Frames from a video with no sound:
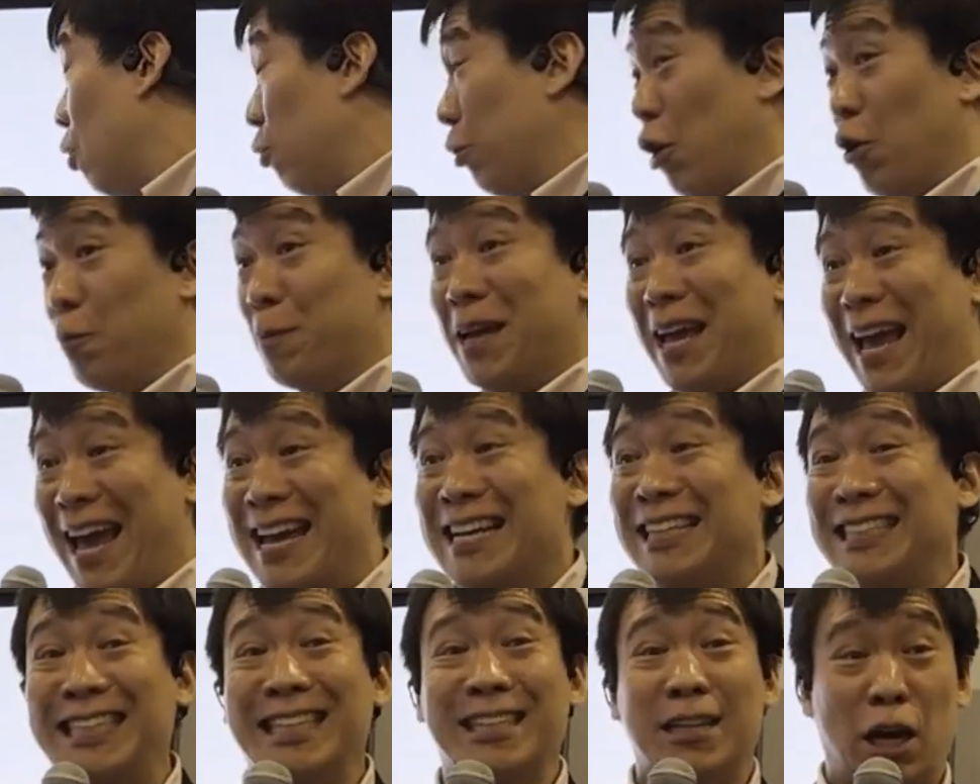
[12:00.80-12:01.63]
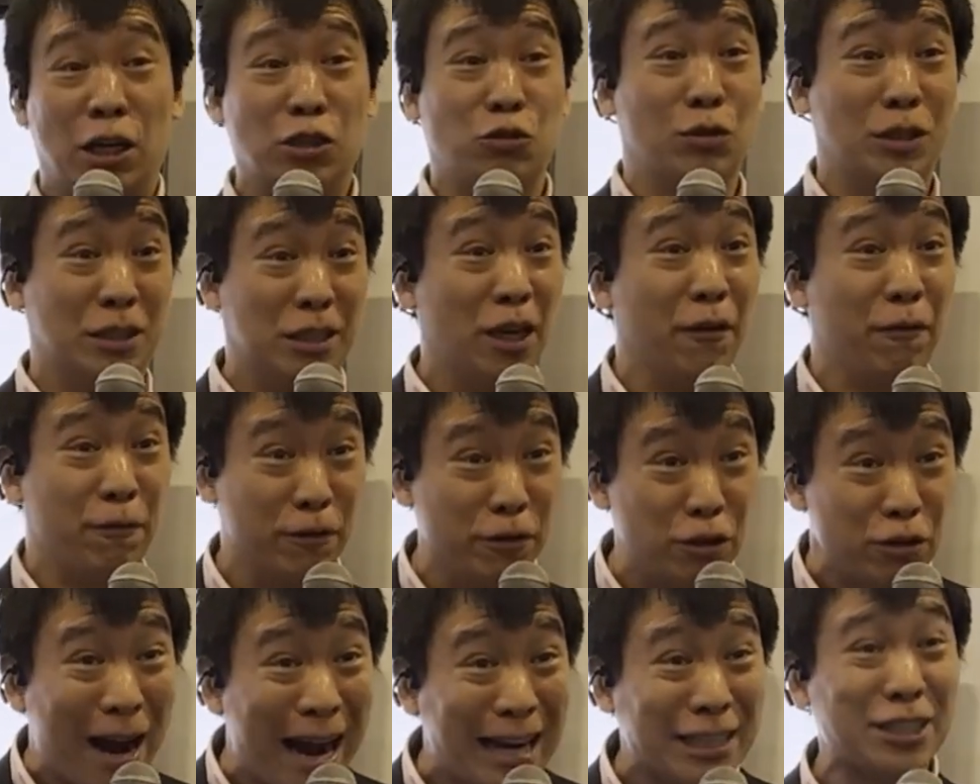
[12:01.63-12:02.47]
will be 1,800
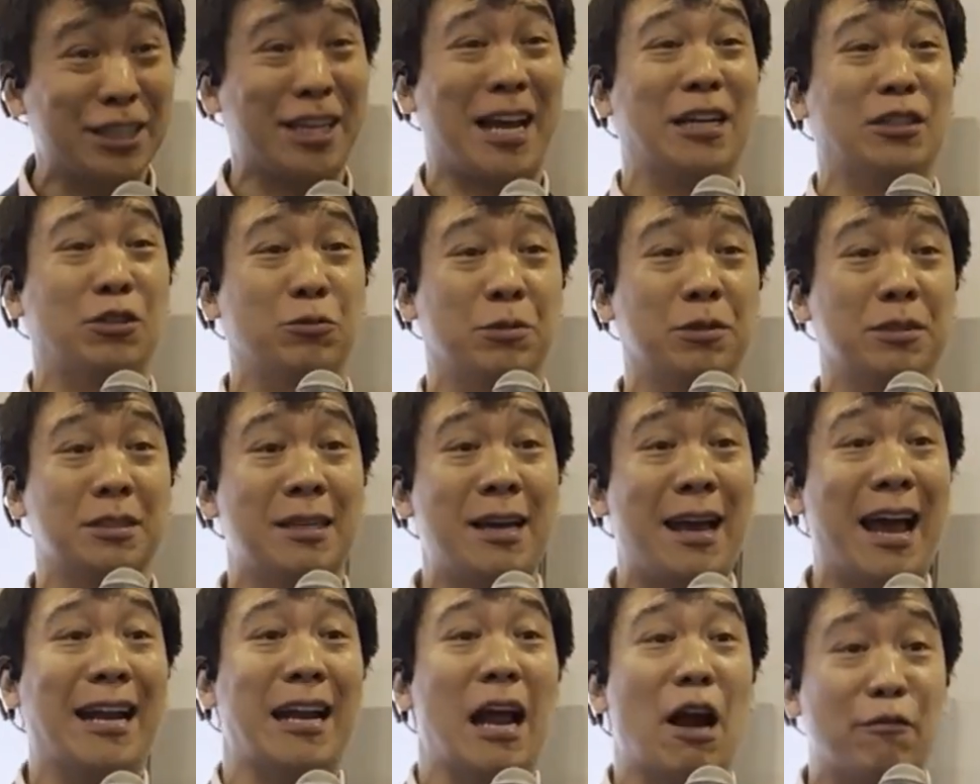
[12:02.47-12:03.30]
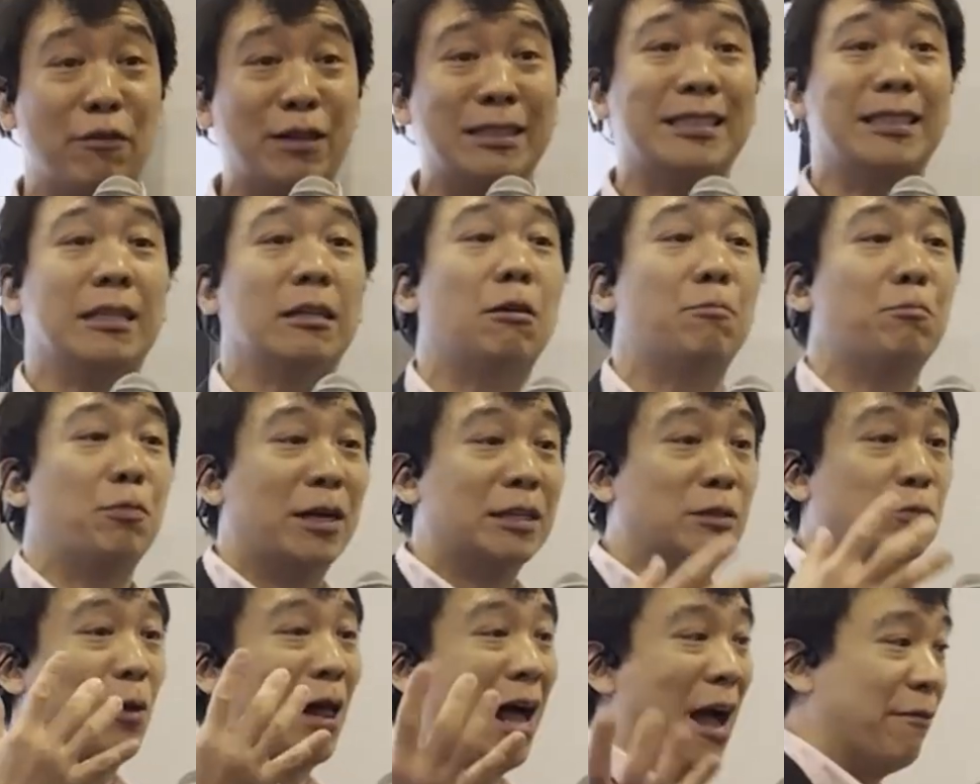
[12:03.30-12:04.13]
different trash schedules. And every single
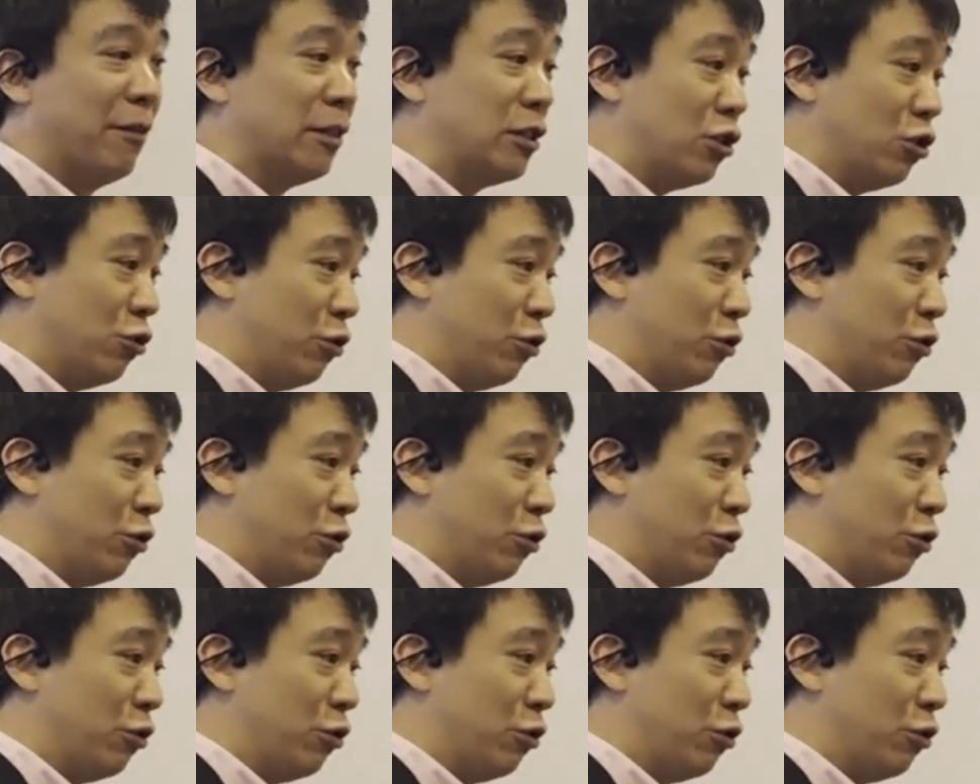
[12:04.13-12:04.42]
place will have its